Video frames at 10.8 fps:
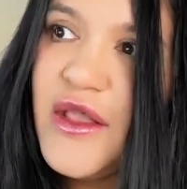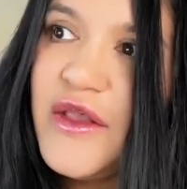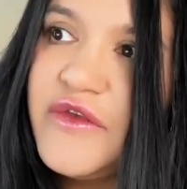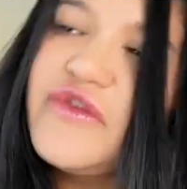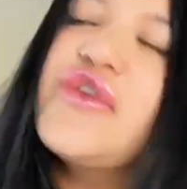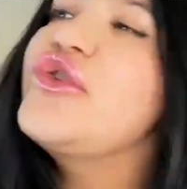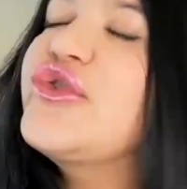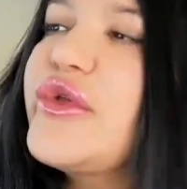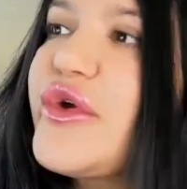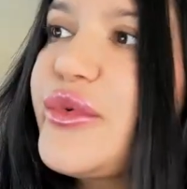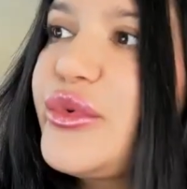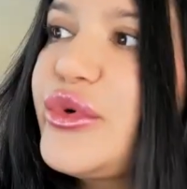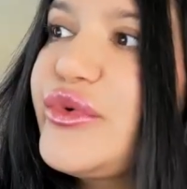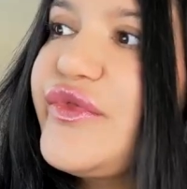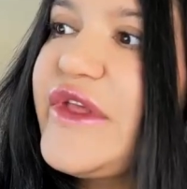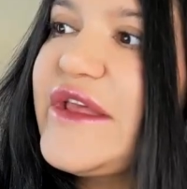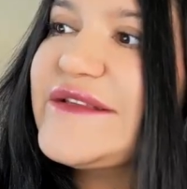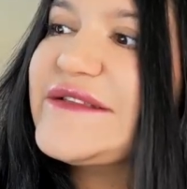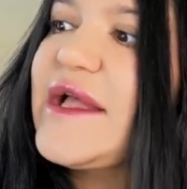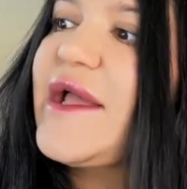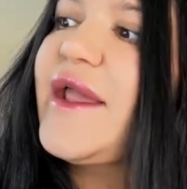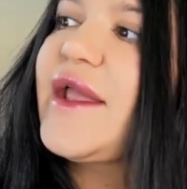So you do other rude things
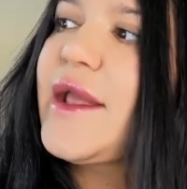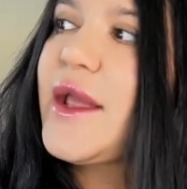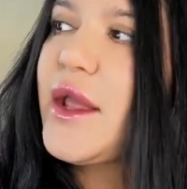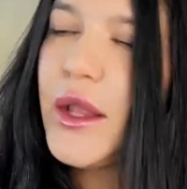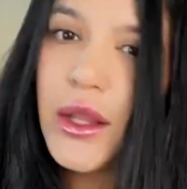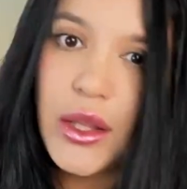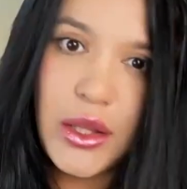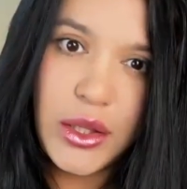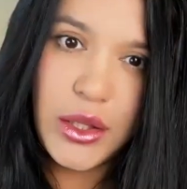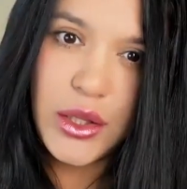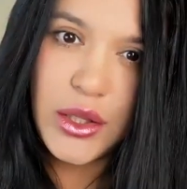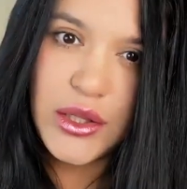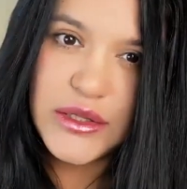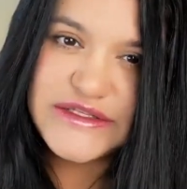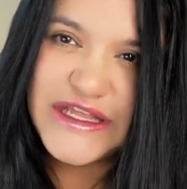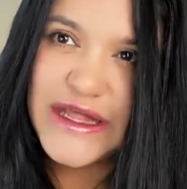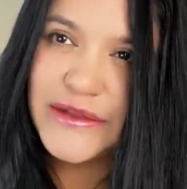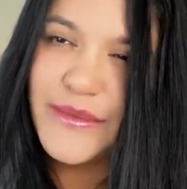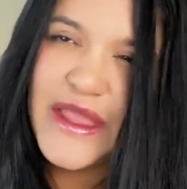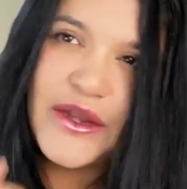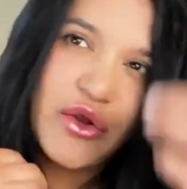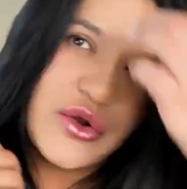like tell
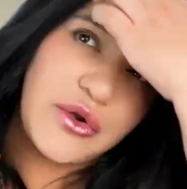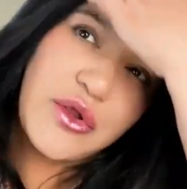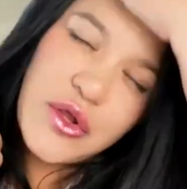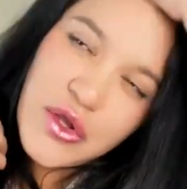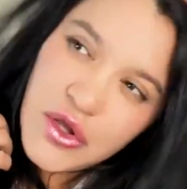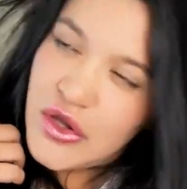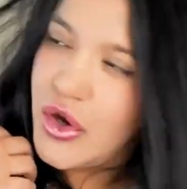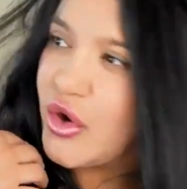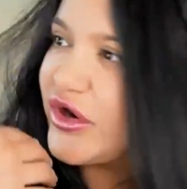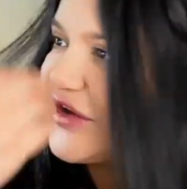men on on